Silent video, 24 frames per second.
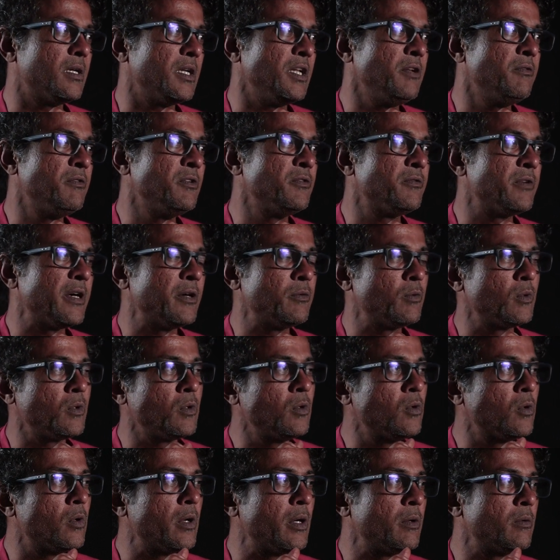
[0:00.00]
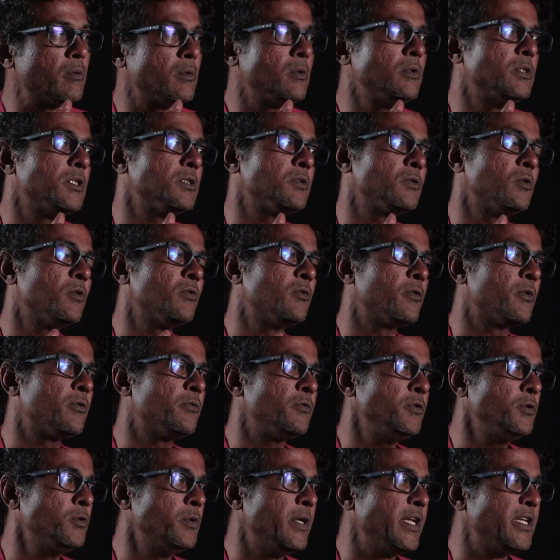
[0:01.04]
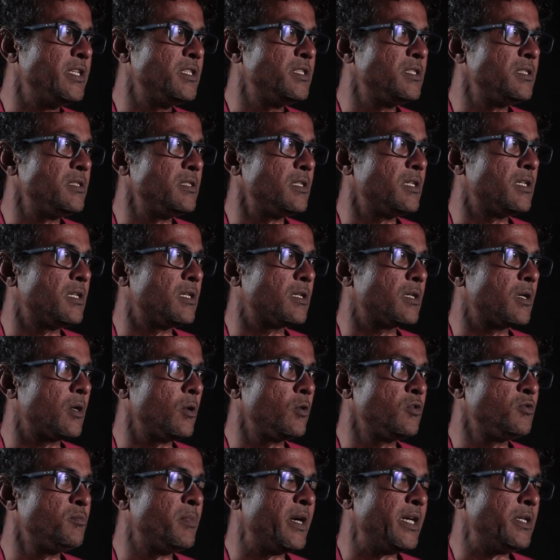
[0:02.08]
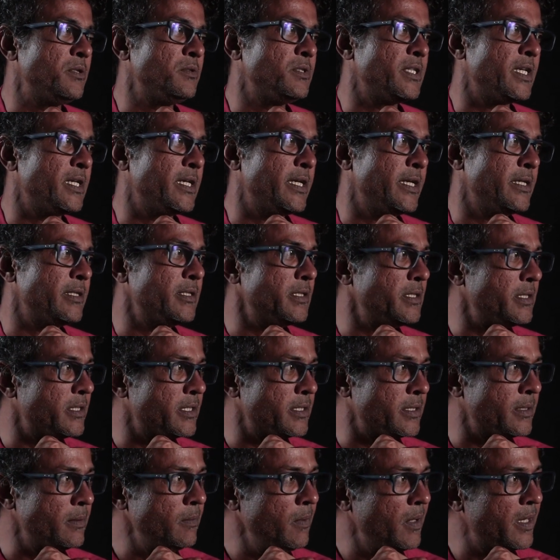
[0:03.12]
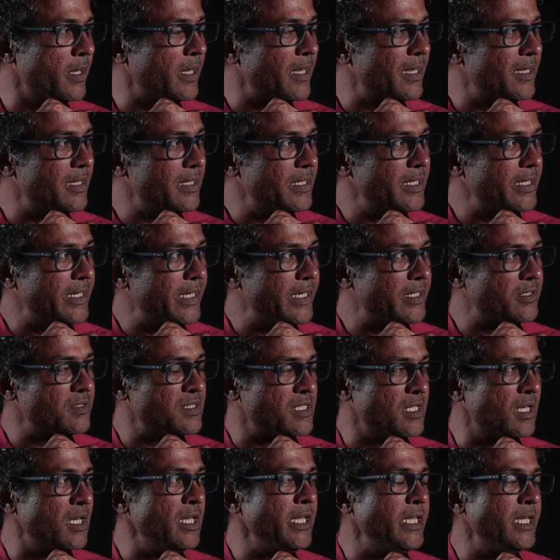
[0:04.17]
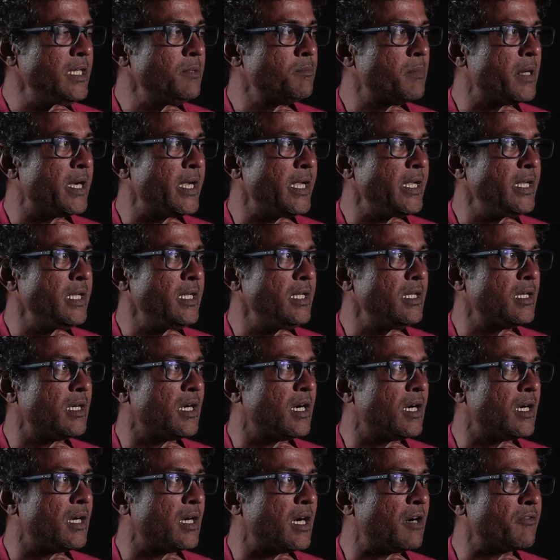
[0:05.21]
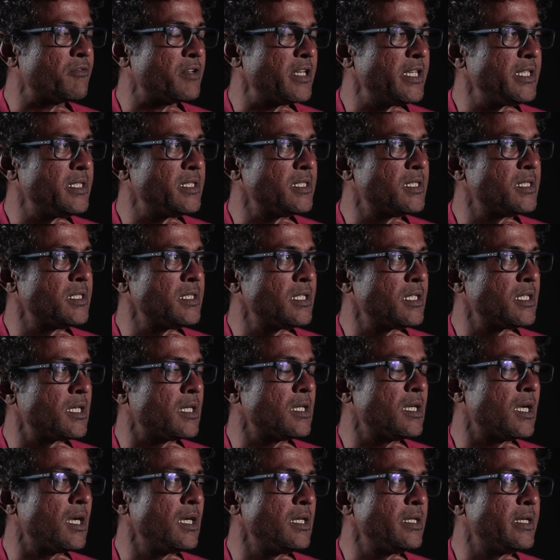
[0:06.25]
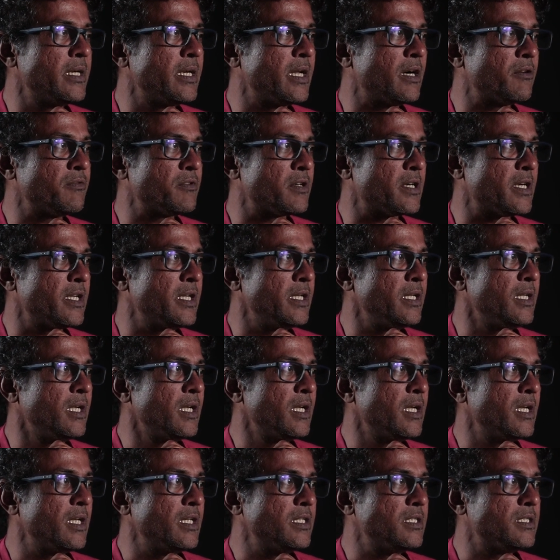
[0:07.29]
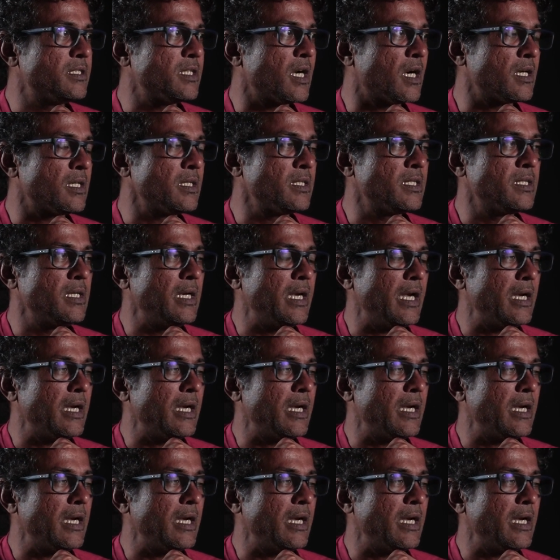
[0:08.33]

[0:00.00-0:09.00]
Even if I would go, I would just go for a few days close by to Chennai and return. It was really in my after I turned an adult and after I started,